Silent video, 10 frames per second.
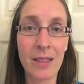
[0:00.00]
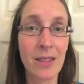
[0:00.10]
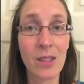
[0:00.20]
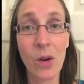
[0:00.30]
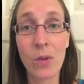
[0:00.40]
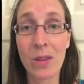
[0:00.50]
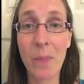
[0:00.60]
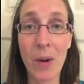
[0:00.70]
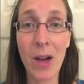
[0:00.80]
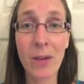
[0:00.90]
so
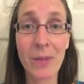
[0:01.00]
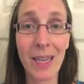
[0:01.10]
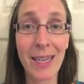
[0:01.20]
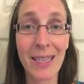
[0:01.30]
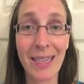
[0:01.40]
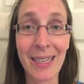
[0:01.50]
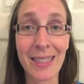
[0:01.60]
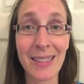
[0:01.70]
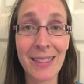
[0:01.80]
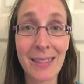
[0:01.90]
the bottom line
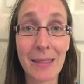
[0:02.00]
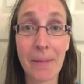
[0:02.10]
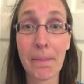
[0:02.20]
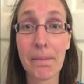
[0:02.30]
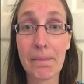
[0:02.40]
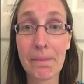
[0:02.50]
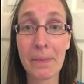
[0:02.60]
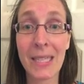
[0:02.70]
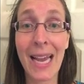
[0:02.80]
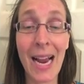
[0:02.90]
is
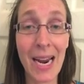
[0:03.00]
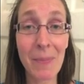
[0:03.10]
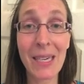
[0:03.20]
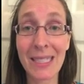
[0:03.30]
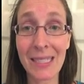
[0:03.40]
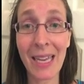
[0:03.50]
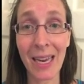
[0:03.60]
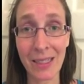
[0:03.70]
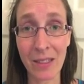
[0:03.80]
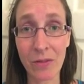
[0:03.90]
you gotta be a
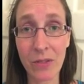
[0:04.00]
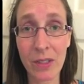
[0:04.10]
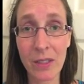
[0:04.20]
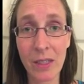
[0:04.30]
detective